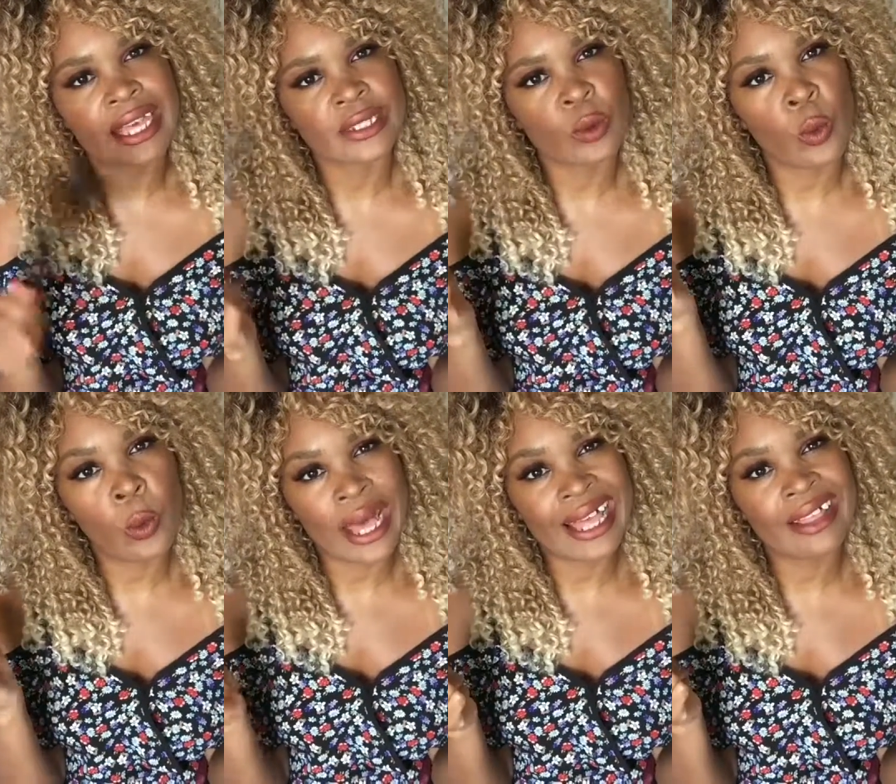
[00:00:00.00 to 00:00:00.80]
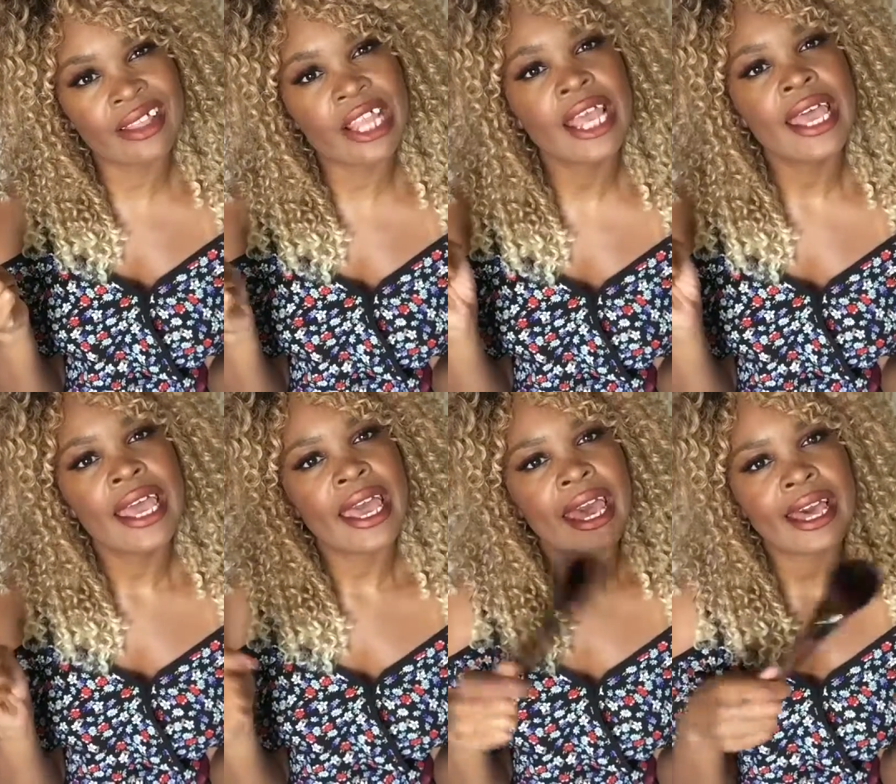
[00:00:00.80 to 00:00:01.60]
as well
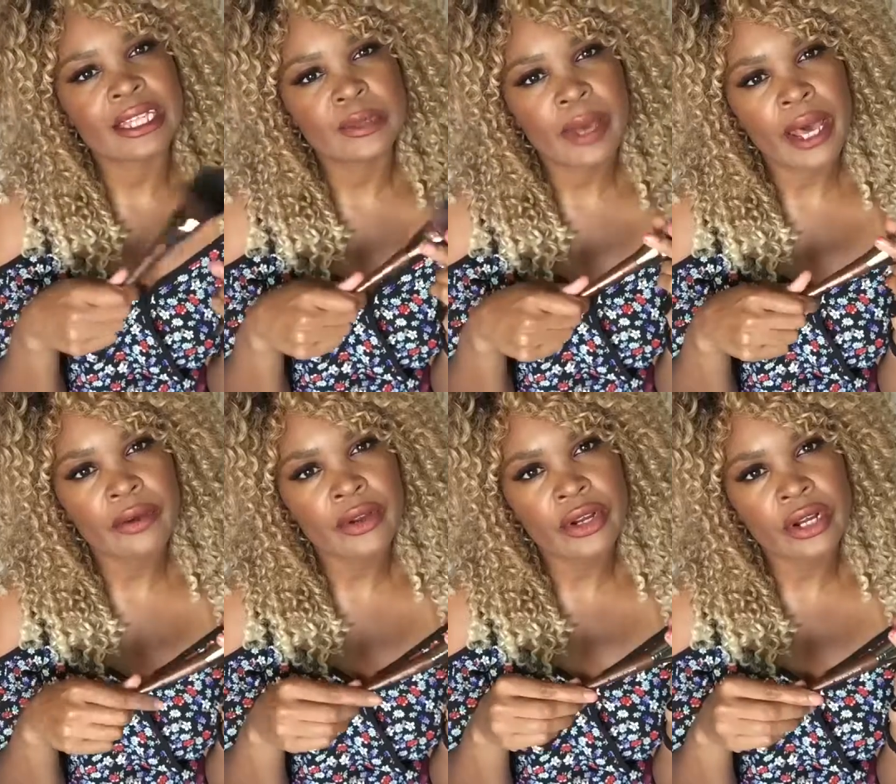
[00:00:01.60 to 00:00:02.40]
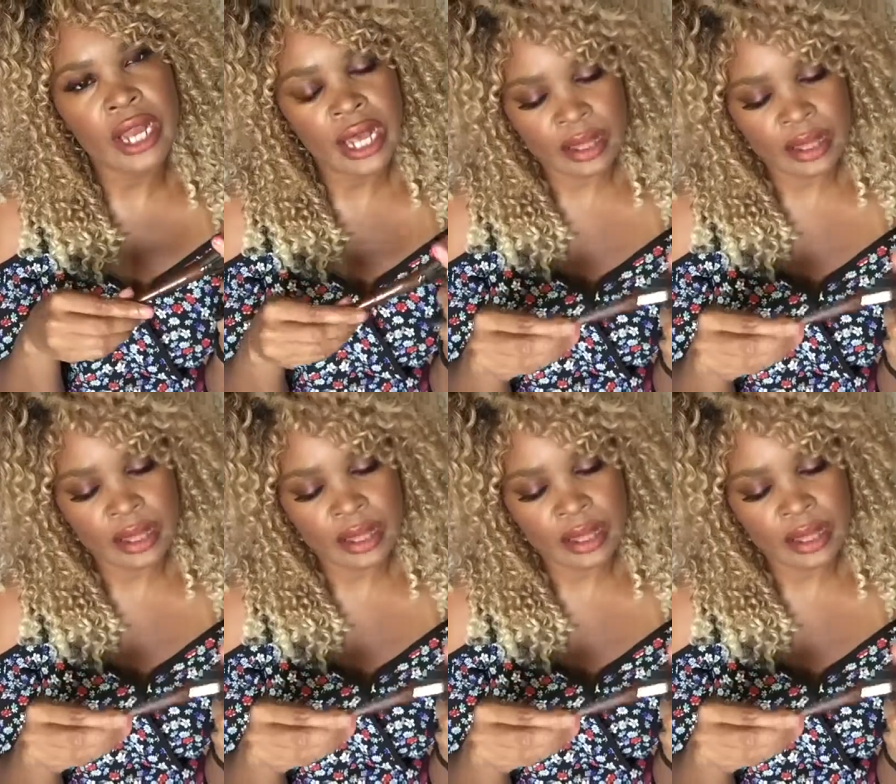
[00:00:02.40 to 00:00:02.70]
as powder.